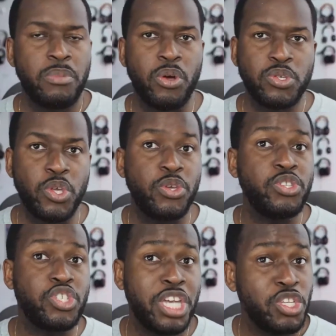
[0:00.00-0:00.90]
but also you
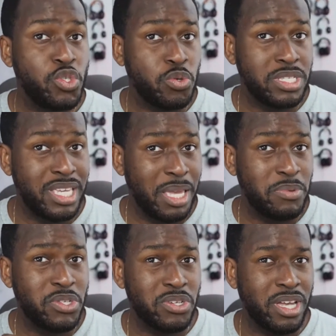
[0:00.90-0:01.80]
can change your
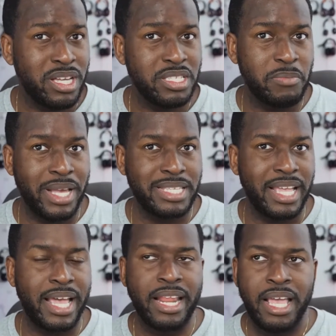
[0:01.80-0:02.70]
tips to customize
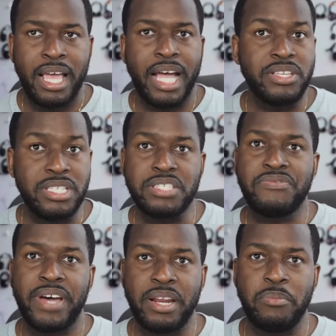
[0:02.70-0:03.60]
that. I just need to
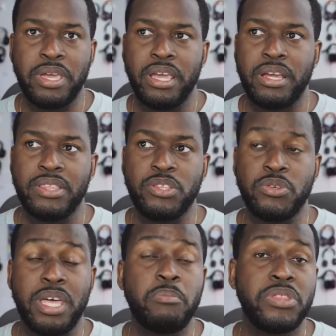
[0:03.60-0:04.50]
find a pair that
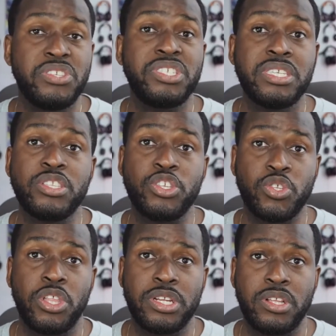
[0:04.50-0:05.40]
do that. But the seal is
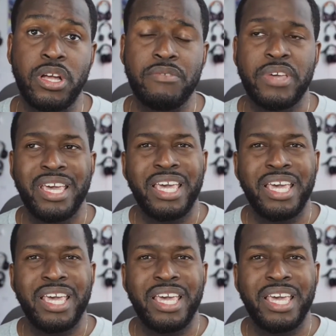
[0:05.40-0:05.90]
solid enough.